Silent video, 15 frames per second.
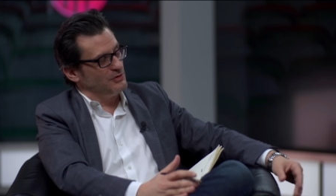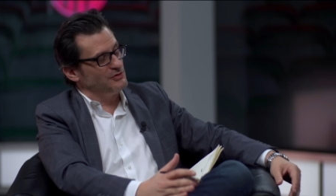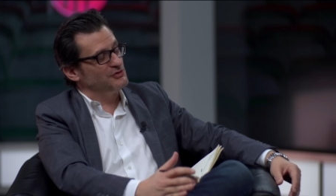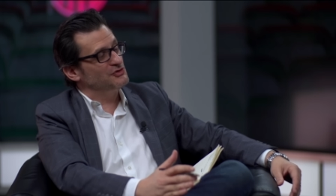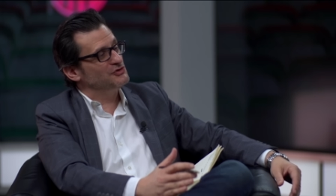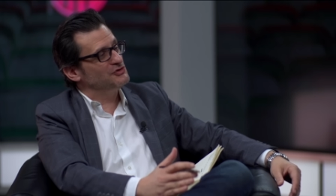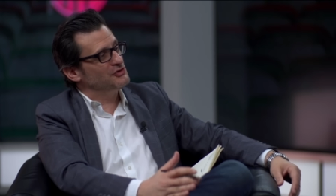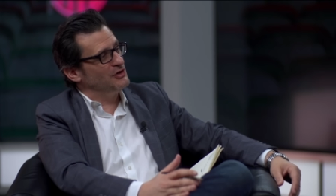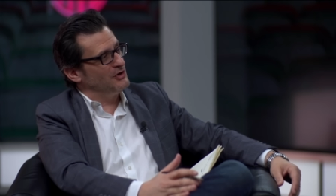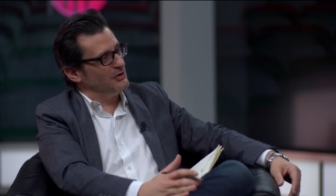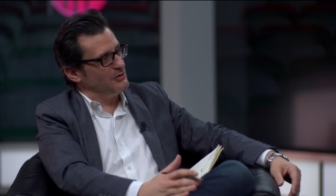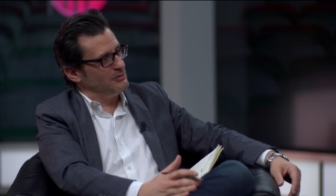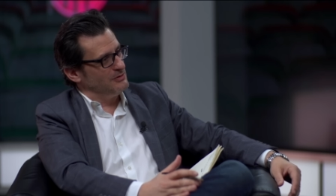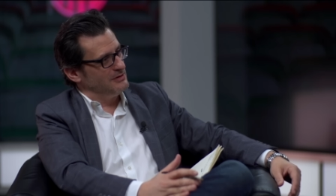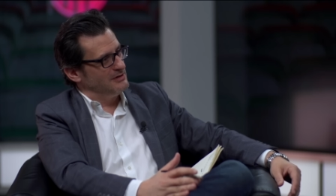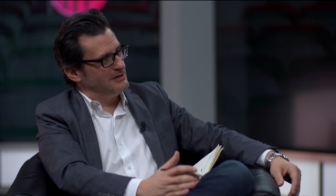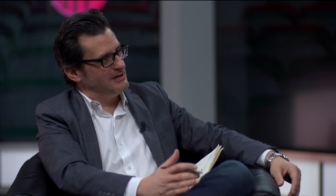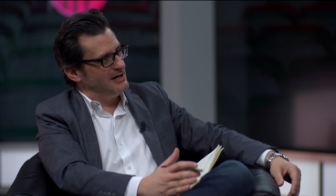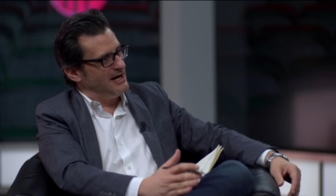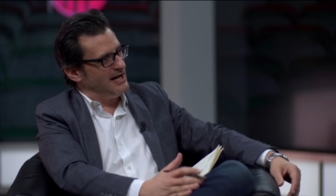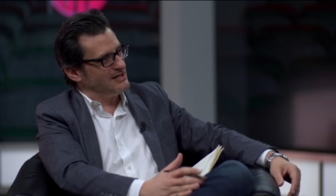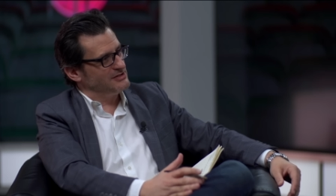was so
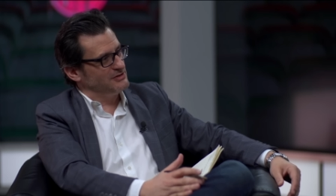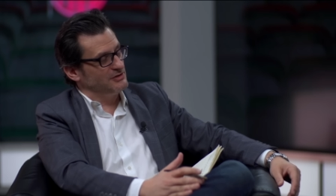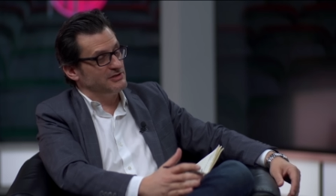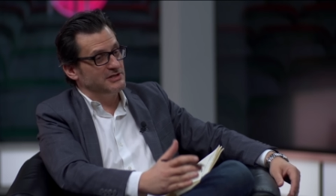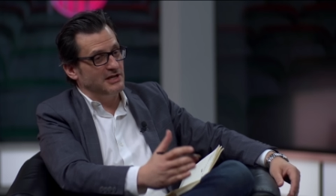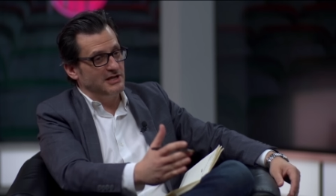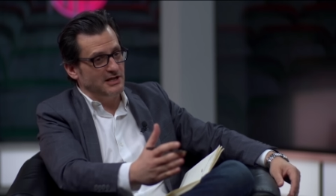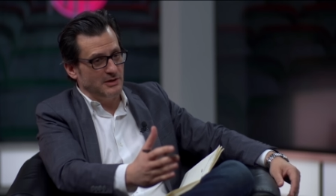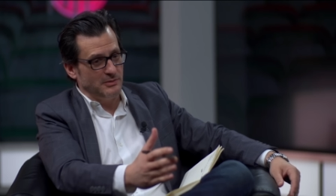hostile. Sidney